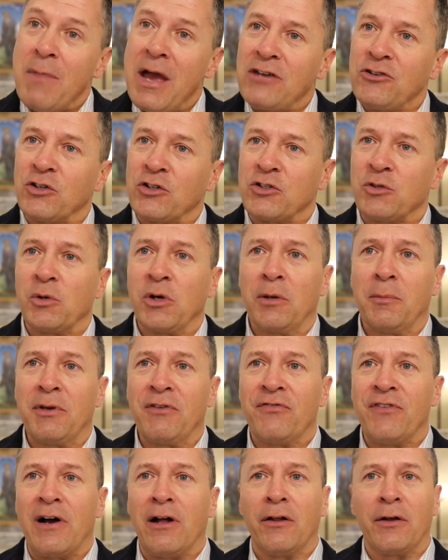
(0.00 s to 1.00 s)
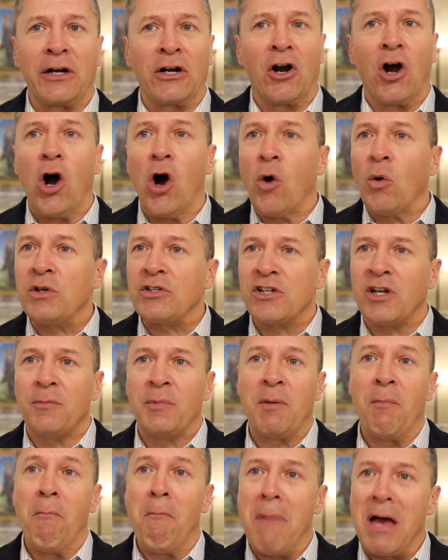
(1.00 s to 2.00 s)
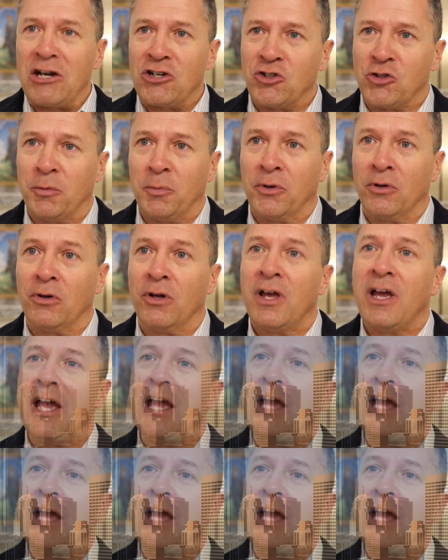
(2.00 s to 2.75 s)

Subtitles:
metrics that we're going to be following are always going to be measurable.